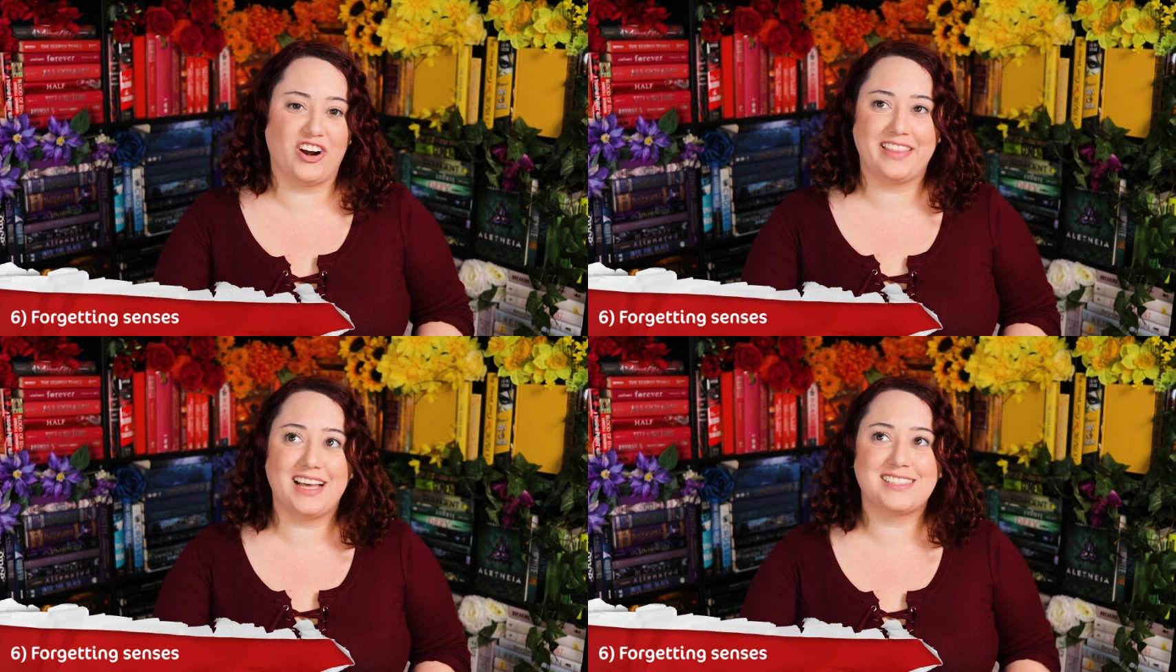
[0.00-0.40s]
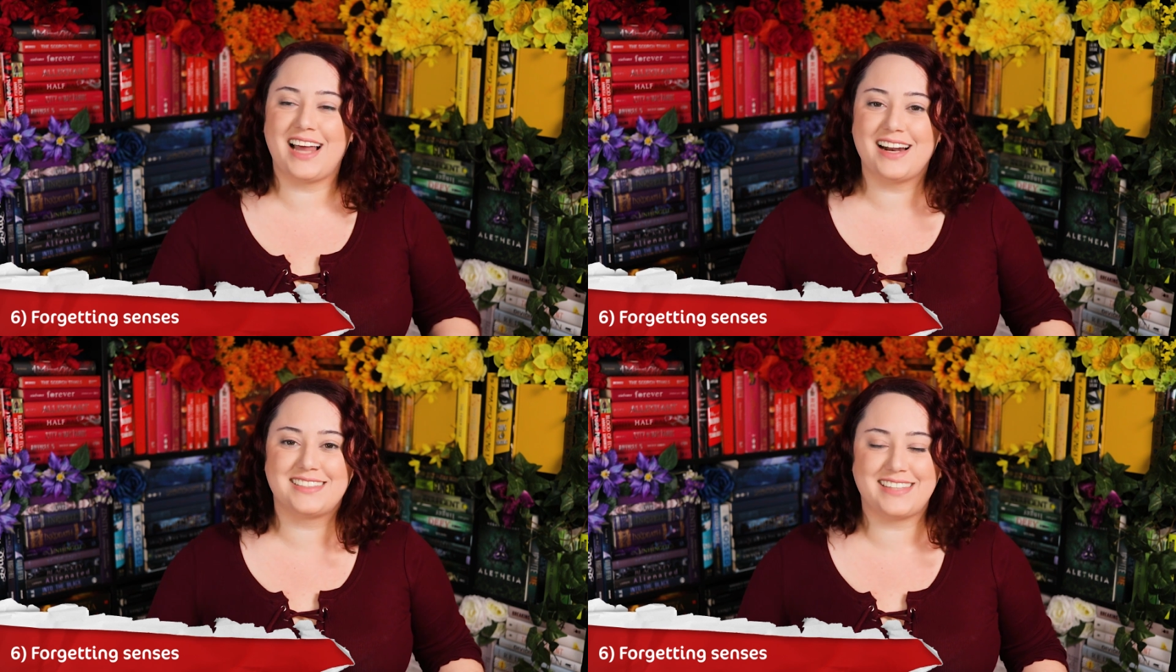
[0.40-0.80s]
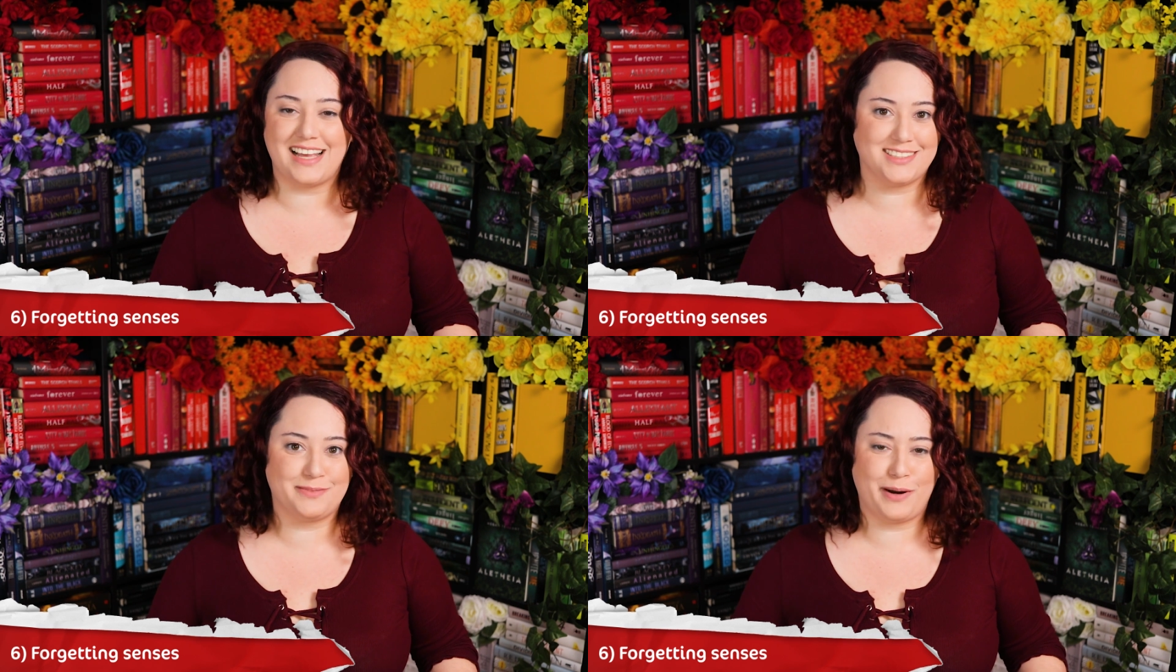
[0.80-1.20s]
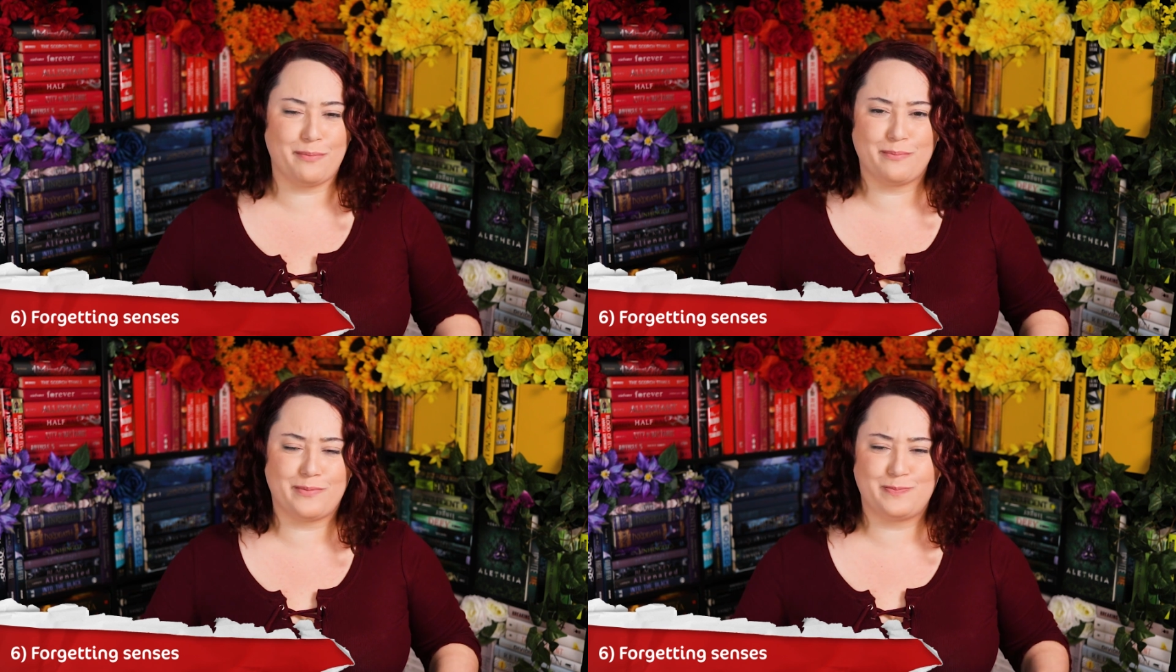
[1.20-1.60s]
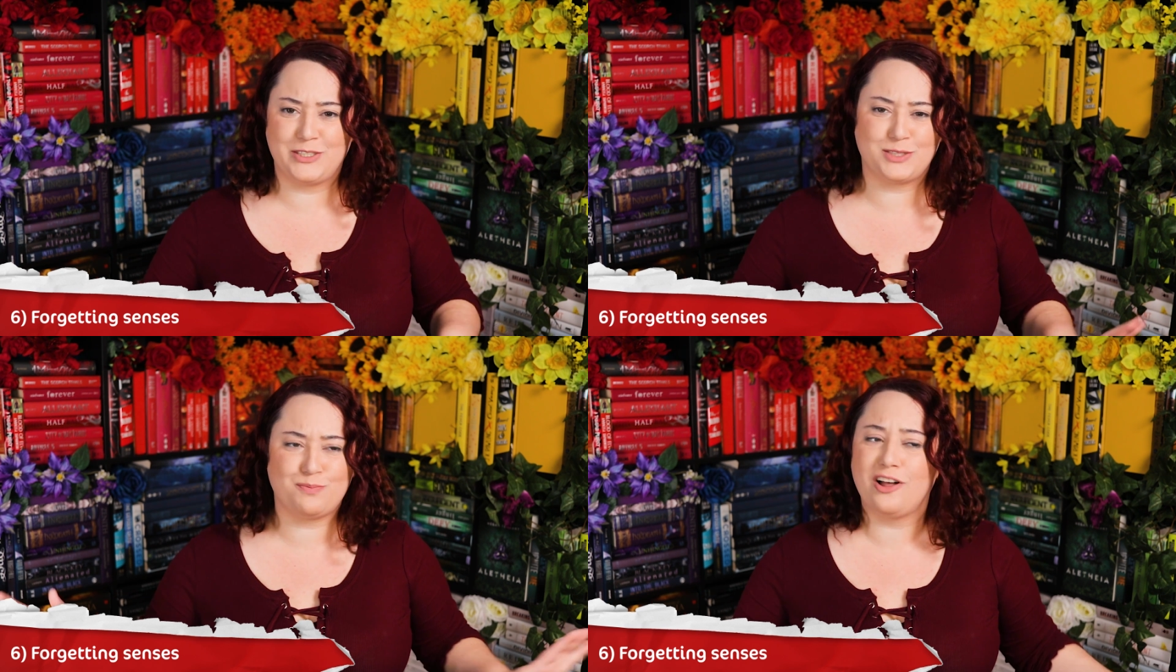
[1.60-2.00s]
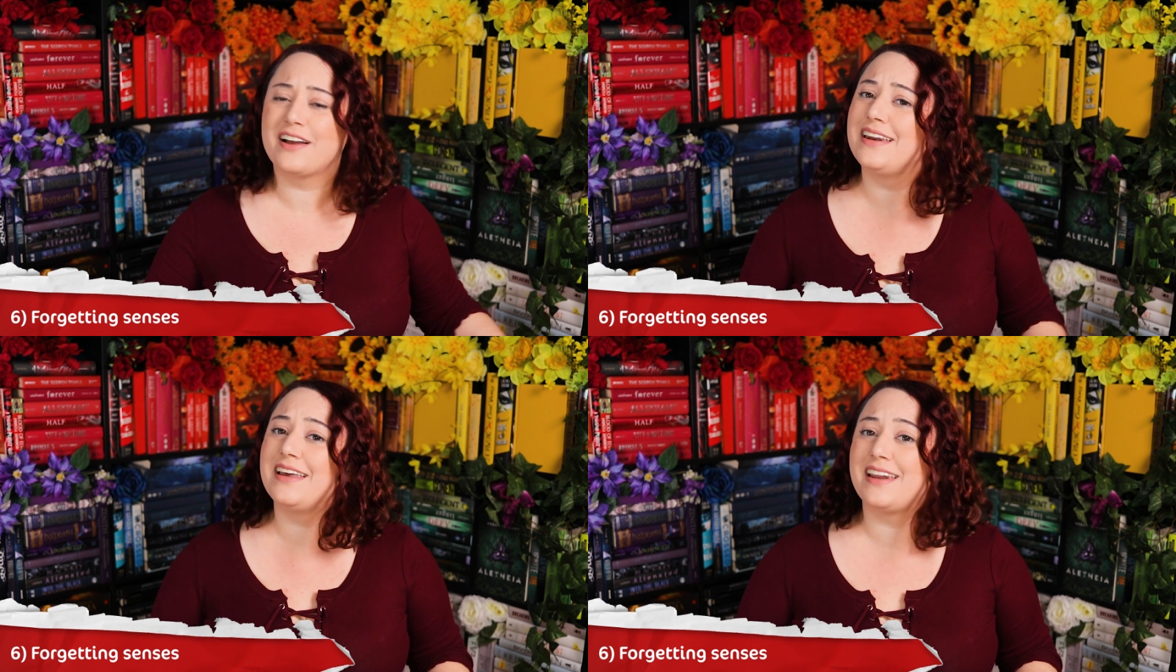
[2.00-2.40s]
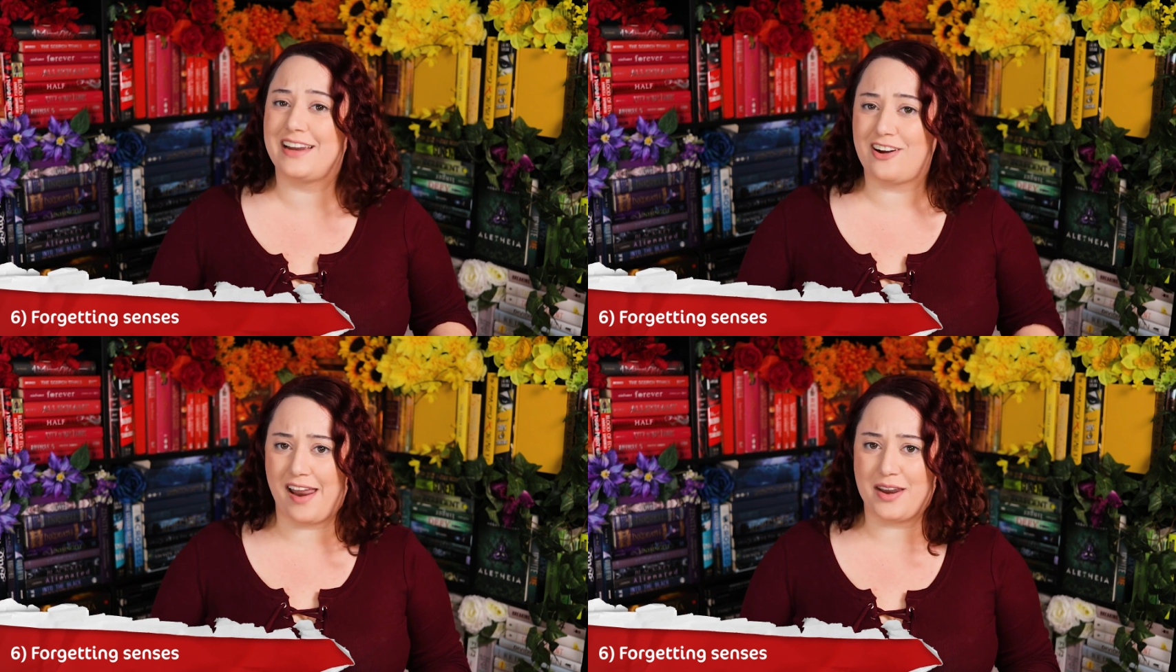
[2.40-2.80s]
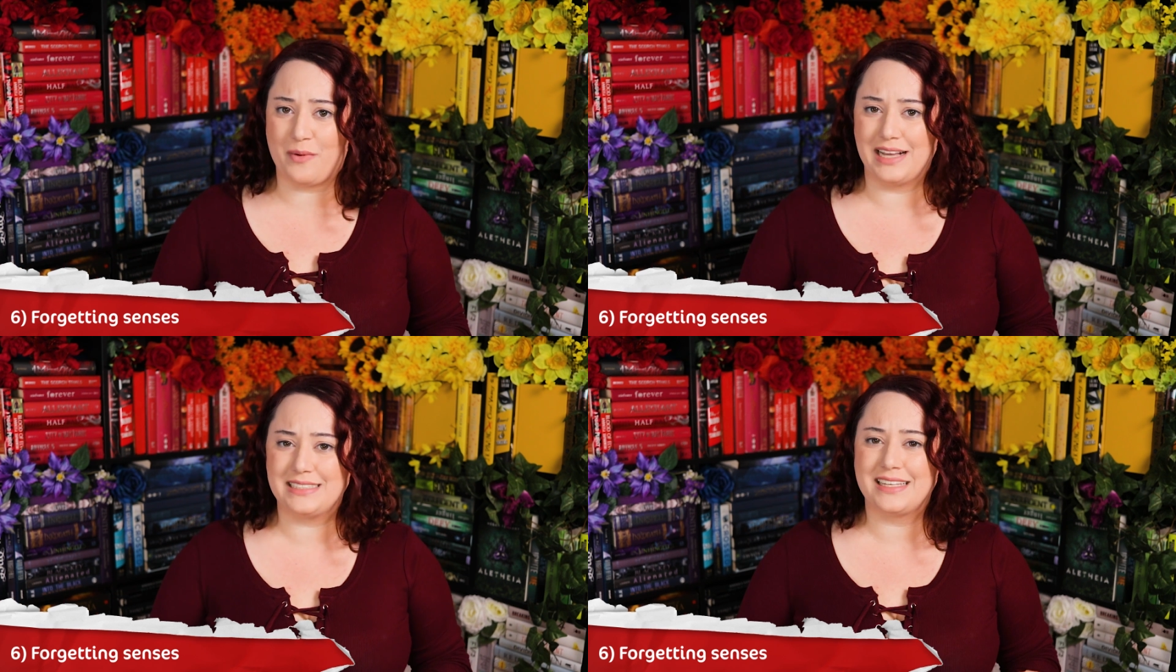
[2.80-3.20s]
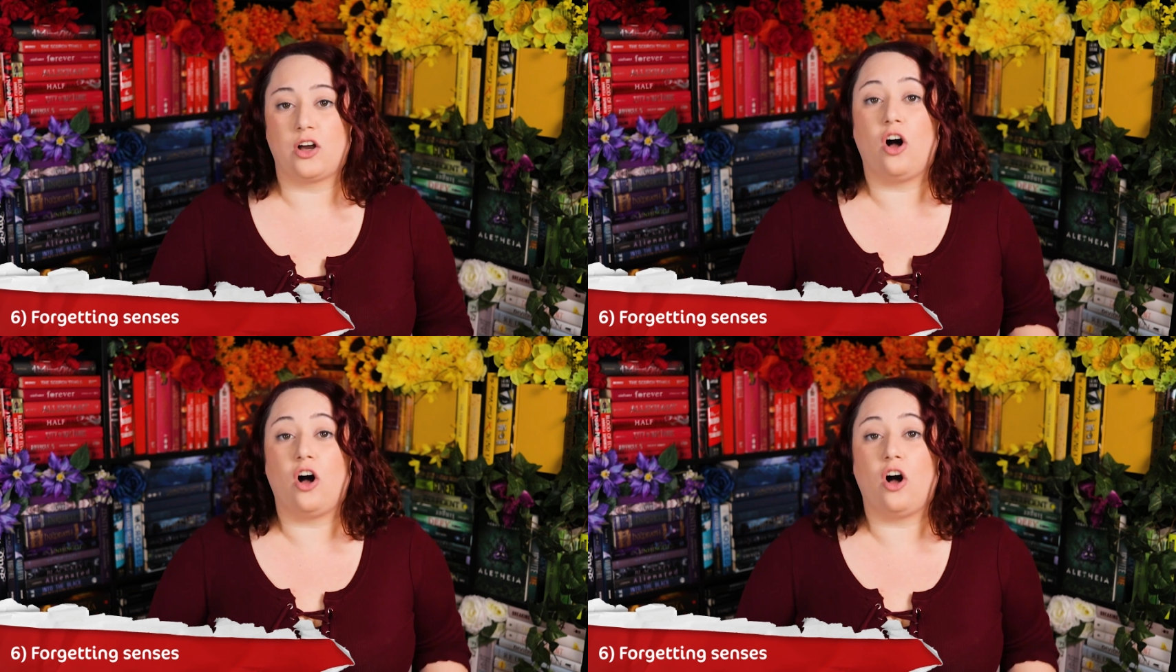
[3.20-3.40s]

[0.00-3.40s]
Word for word: and that's not a sense, but I'm just plugging it in here anyways.